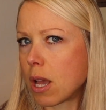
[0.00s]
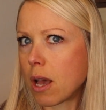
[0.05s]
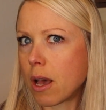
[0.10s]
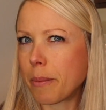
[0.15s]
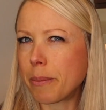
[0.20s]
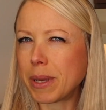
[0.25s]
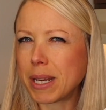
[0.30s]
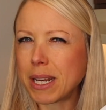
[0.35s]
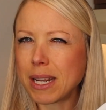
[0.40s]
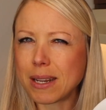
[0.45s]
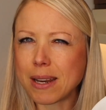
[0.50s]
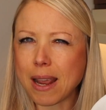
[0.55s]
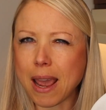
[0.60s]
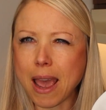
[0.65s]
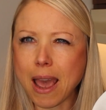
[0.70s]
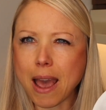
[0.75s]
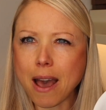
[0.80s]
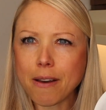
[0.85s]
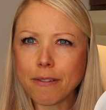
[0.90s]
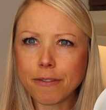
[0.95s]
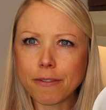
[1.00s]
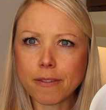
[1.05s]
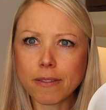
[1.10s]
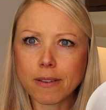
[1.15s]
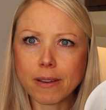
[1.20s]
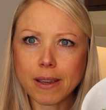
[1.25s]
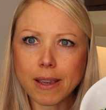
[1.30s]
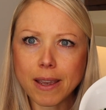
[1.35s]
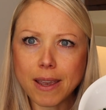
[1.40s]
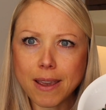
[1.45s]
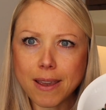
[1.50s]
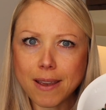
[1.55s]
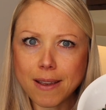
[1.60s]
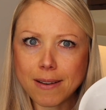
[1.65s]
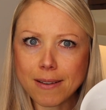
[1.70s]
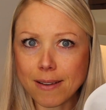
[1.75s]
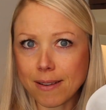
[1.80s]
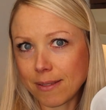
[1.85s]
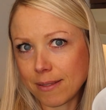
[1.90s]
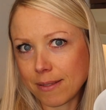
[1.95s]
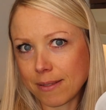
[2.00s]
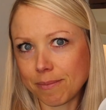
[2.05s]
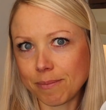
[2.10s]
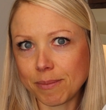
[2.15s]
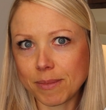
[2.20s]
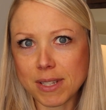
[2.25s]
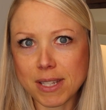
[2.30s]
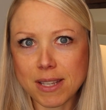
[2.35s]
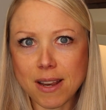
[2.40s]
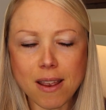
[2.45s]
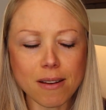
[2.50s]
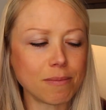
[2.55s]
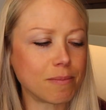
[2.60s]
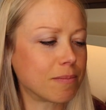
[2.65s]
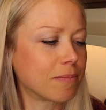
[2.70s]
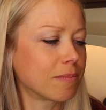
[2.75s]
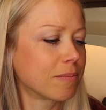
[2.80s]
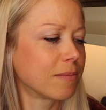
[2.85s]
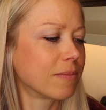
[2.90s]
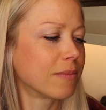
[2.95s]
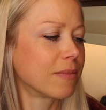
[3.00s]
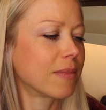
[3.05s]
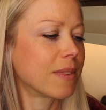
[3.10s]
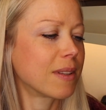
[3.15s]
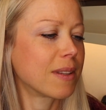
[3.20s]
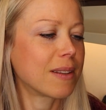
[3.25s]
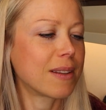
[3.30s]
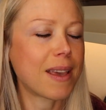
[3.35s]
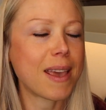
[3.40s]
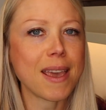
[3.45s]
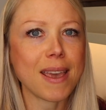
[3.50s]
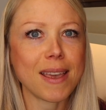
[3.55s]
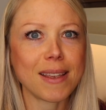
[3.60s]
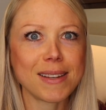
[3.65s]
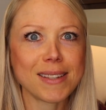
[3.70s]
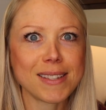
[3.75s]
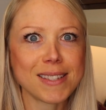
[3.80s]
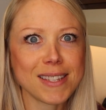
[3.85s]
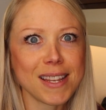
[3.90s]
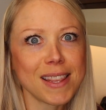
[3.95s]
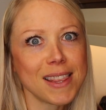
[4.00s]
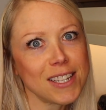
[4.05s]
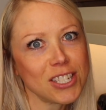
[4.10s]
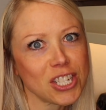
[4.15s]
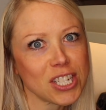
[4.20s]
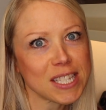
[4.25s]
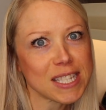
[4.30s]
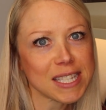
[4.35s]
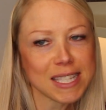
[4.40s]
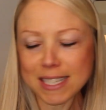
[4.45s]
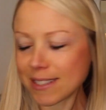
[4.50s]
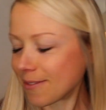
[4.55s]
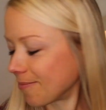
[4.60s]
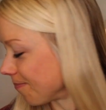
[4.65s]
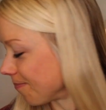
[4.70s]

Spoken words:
a minute and a half, and it's done. And it's delicious.